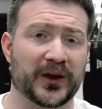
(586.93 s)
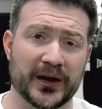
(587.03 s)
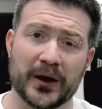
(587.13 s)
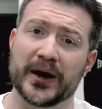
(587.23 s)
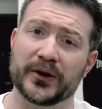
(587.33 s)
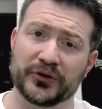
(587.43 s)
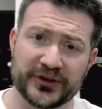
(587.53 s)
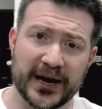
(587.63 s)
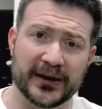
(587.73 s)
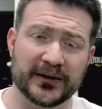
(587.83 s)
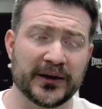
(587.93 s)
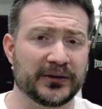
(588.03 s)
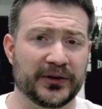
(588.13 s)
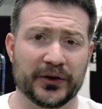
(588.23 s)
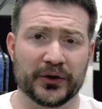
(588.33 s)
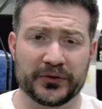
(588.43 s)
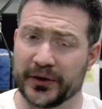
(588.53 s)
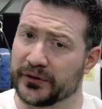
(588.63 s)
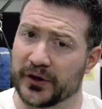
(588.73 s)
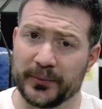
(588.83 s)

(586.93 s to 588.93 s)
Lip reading: Now I understand that there's